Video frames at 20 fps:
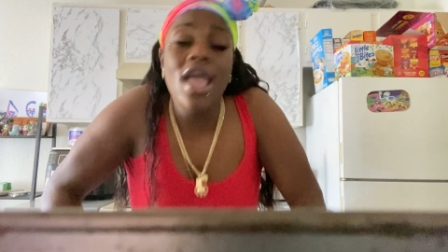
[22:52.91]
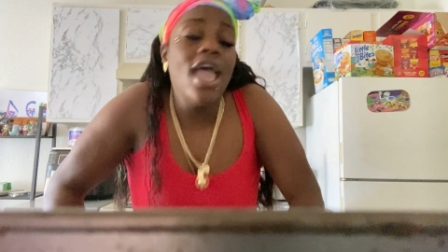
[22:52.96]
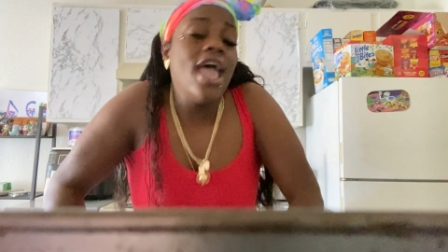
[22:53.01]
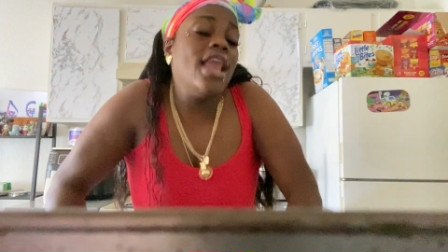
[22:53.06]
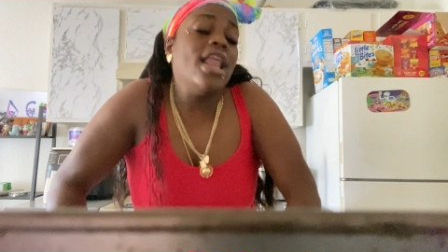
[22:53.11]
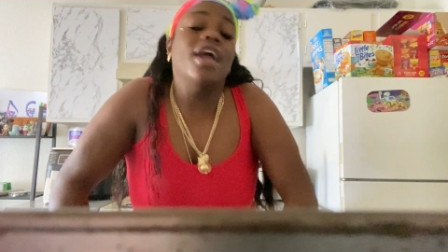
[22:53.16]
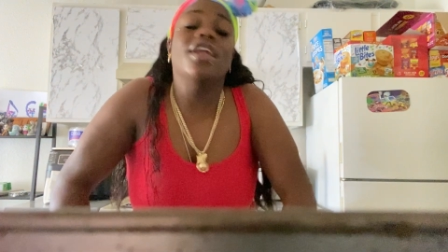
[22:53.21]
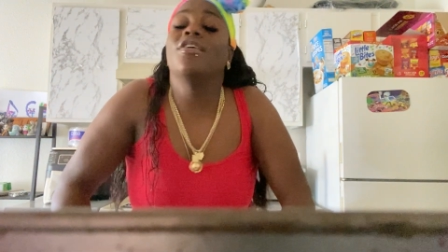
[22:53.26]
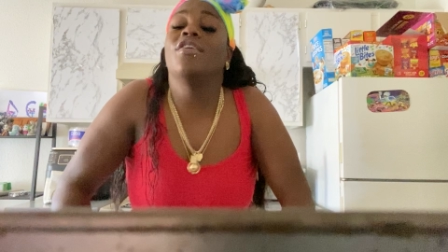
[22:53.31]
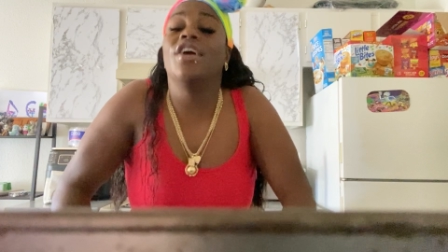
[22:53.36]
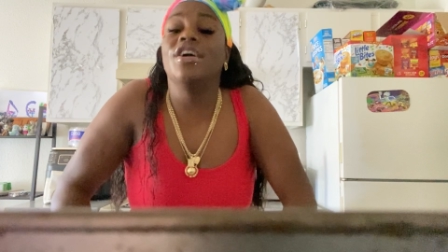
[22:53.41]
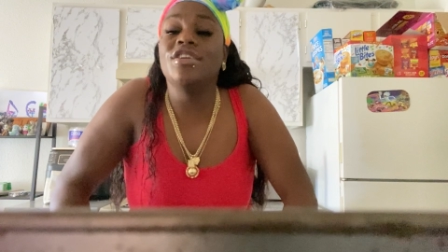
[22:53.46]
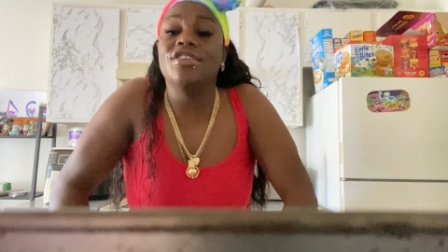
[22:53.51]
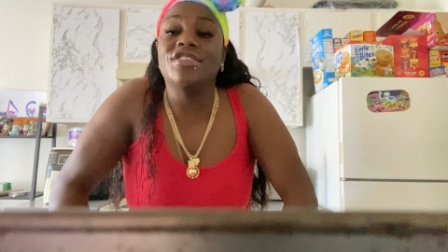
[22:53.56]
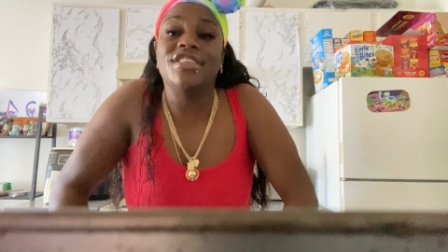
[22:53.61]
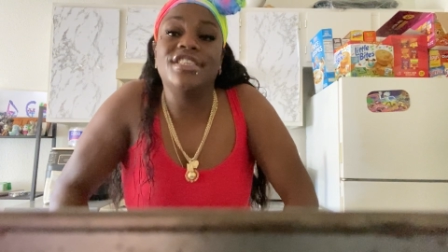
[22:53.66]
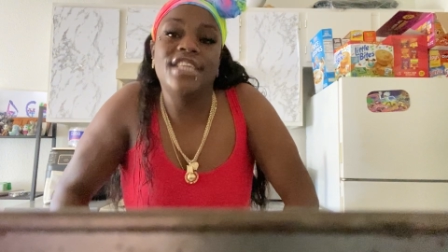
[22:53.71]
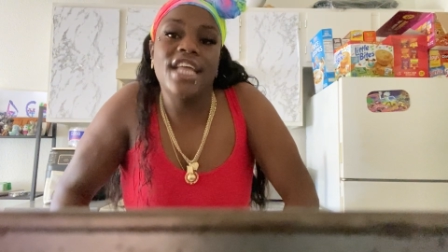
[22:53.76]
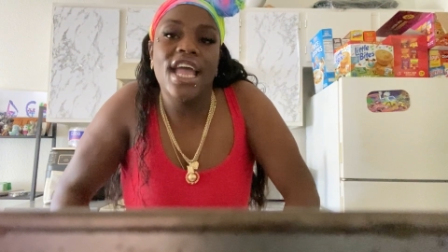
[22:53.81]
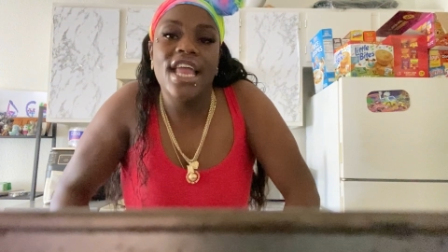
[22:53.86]
And I don't
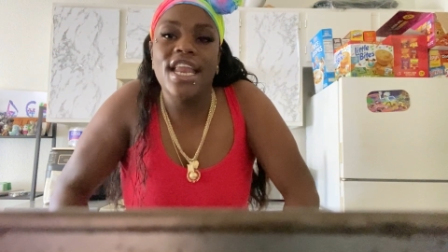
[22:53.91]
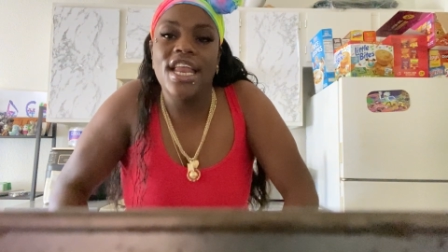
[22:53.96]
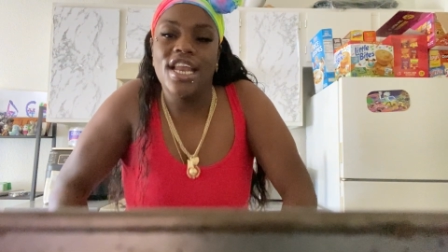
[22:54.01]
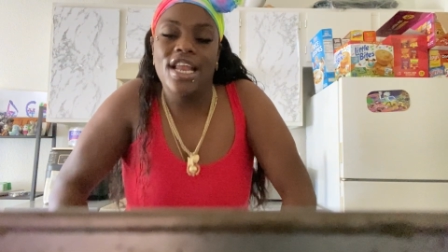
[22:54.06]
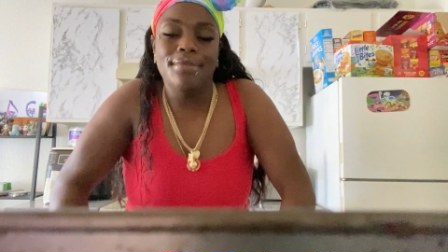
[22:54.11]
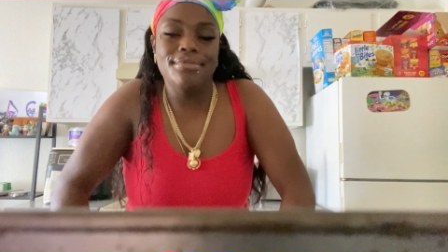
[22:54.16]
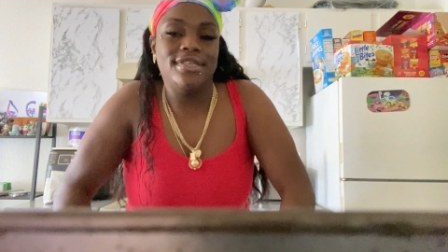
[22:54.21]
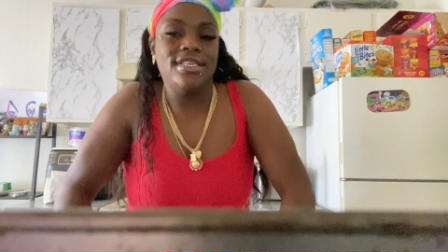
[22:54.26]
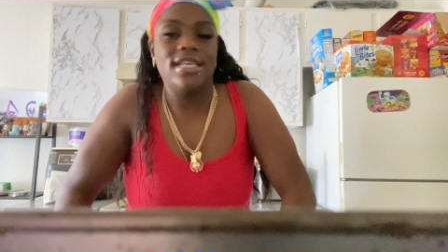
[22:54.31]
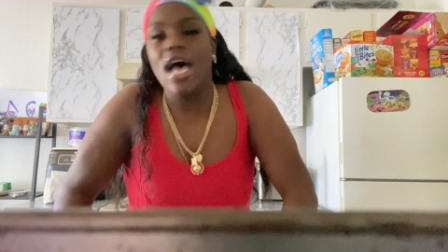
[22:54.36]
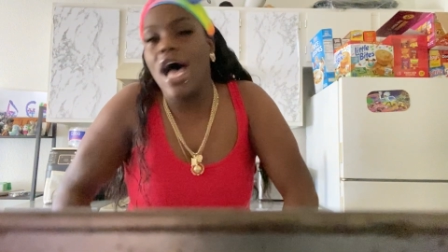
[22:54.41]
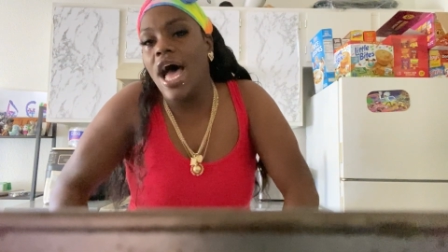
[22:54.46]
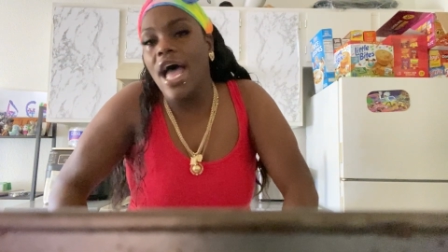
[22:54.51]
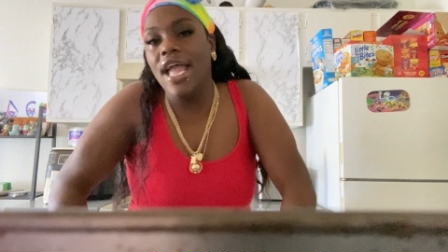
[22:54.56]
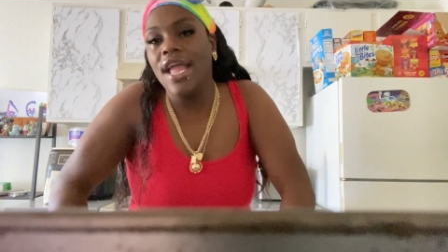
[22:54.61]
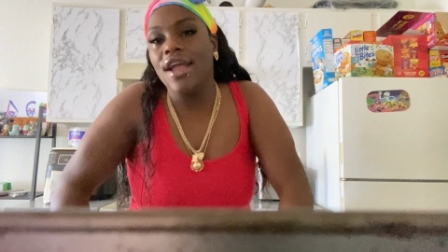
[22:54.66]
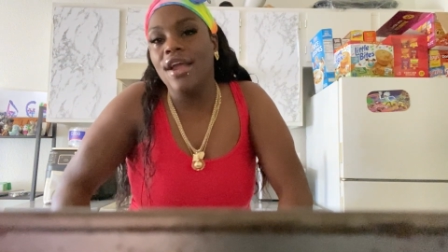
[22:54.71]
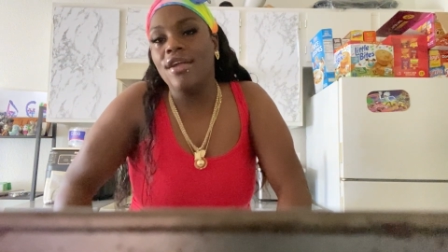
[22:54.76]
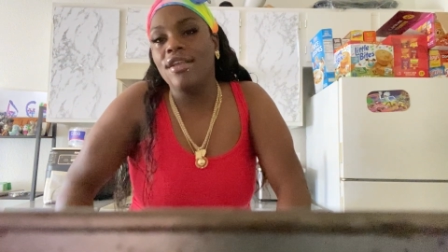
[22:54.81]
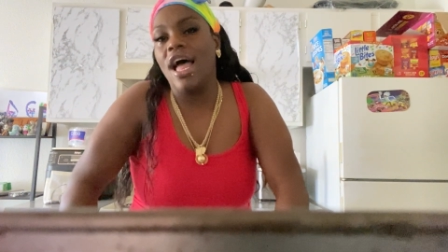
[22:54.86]
understand and I'm
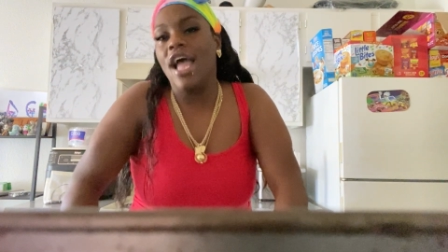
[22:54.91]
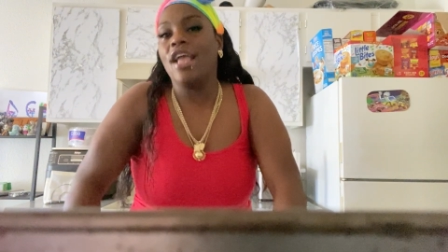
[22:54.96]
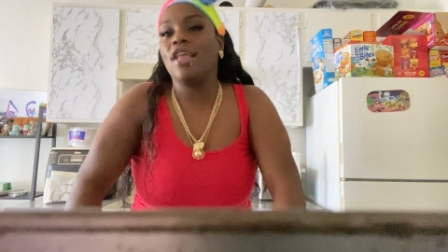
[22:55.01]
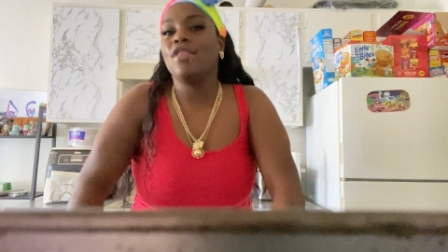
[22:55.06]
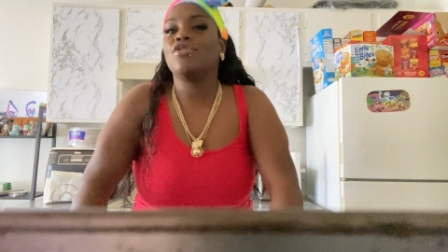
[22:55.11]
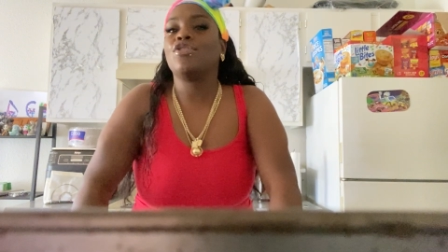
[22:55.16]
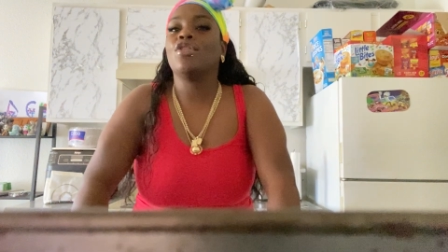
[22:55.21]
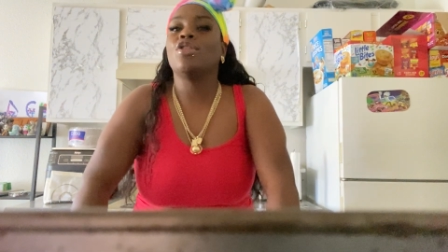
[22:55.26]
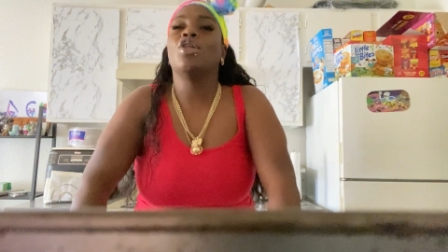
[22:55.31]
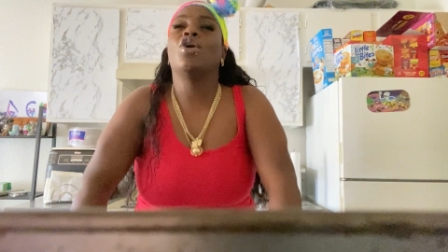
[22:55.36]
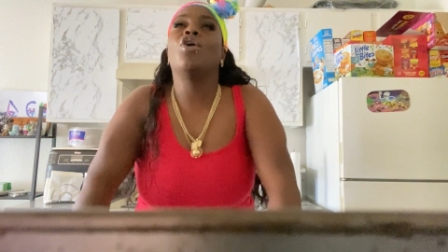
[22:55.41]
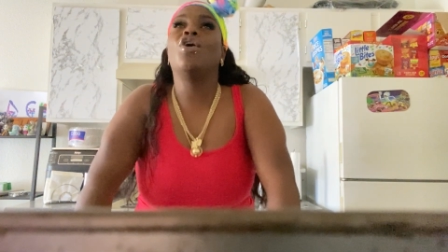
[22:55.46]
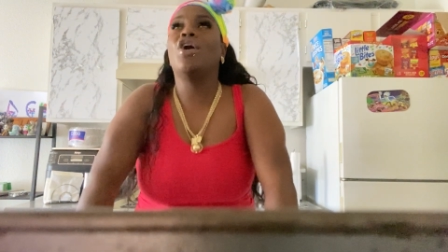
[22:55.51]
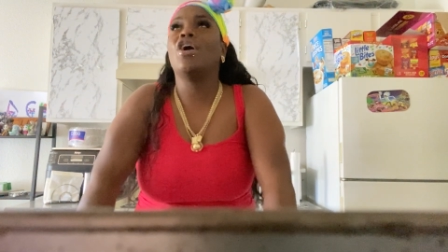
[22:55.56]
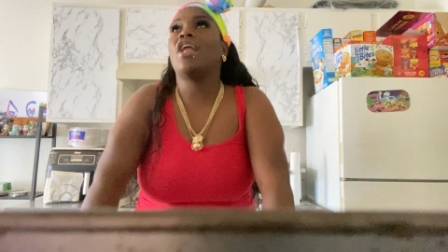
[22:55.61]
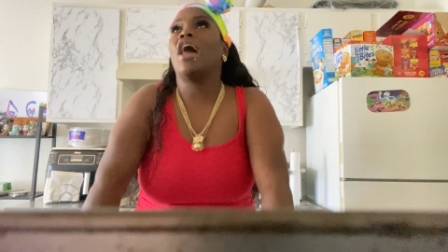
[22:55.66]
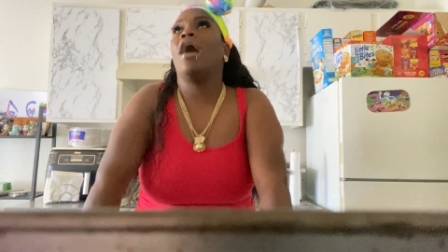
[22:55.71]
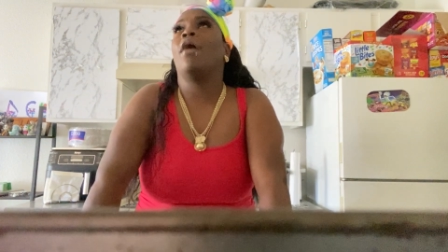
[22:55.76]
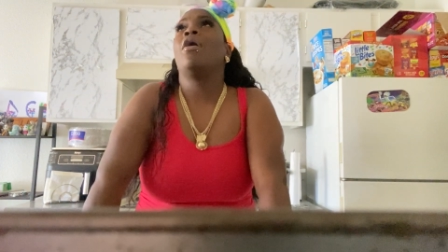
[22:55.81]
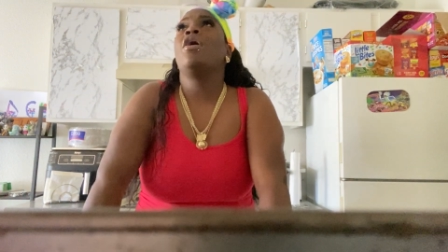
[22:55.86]
tired. Like,
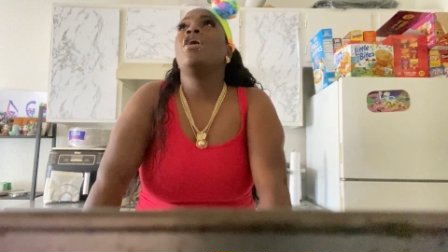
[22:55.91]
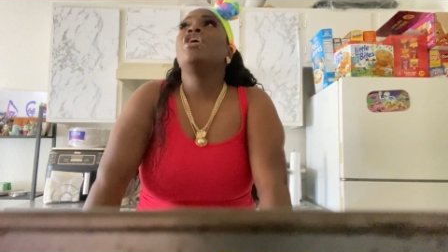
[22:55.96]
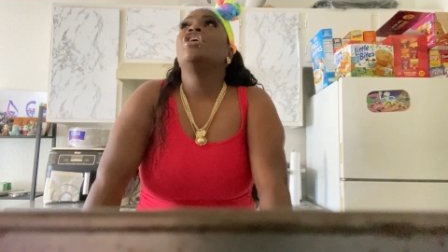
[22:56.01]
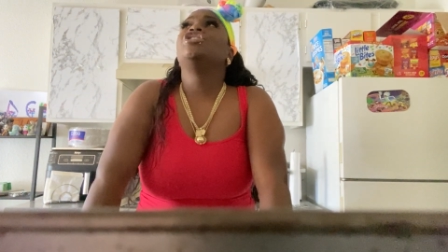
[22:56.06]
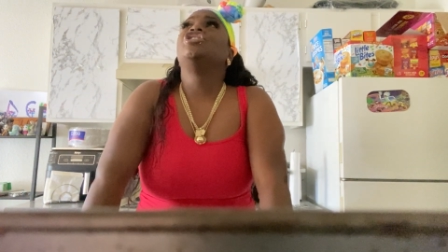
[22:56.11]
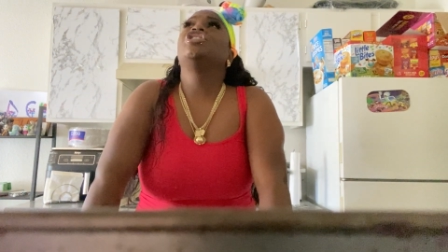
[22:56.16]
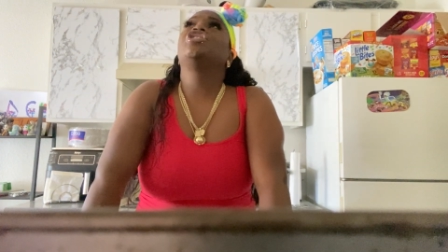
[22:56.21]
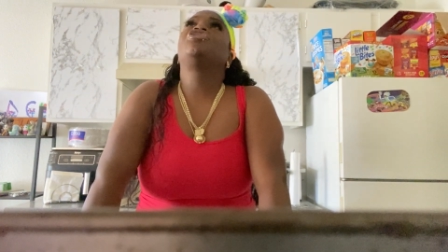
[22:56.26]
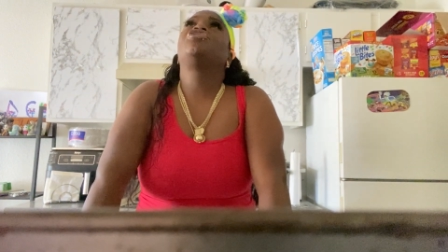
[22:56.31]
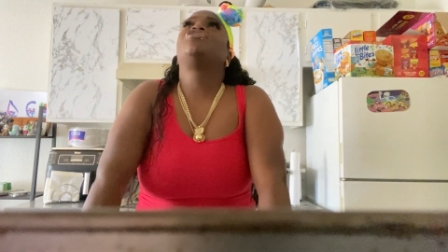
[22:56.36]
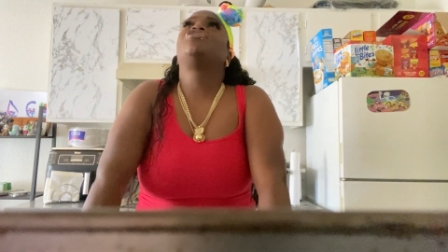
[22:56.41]
Lord, I just